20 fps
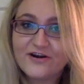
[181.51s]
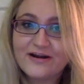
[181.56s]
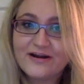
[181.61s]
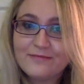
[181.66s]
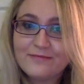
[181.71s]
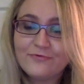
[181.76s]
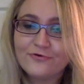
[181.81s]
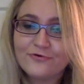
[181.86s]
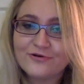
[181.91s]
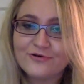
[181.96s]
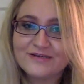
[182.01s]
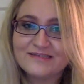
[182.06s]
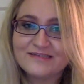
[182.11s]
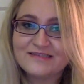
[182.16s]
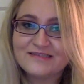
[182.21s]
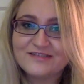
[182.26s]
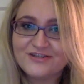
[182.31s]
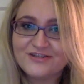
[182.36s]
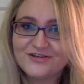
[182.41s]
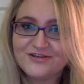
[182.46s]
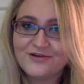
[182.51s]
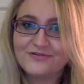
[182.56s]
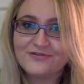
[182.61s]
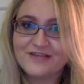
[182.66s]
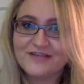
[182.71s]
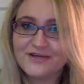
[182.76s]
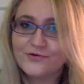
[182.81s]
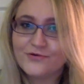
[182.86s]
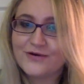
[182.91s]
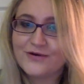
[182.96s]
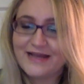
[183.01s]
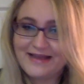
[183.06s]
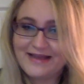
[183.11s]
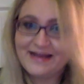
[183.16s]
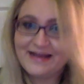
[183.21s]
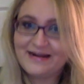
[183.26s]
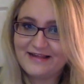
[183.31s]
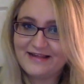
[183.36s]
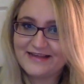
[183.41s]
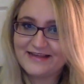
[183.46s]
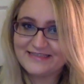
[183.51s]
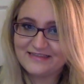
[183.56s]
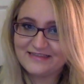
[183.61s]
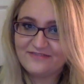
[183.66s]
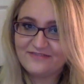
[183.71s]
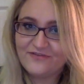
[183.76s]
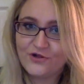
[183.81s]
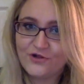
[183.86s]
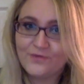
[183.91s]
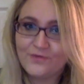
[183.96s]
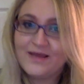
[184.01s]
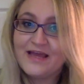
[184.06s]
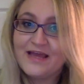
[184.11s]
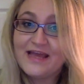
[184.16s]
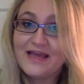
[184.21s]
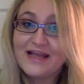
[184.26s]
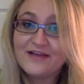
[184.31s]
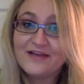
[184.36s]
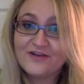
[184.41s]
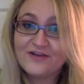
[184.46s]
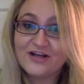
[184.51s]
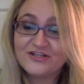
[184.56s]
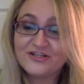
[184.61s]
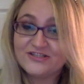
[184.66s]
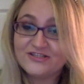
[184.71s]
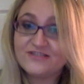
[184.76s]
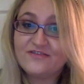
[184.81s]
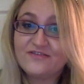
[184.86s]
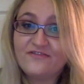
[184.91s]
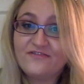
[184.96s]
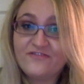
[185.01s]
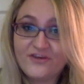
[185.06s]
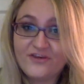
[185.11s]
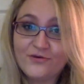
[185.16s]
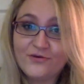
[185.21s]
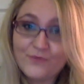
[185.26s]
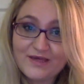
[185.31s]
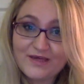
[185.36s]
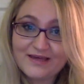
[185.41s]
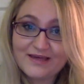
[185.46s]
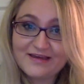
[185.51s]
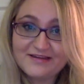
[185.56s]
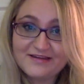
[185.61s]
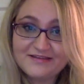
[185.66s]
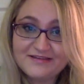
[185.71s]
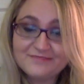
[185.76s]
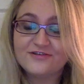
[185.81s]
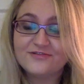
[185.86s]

important to note that you are analyzing the film and not just viewing it.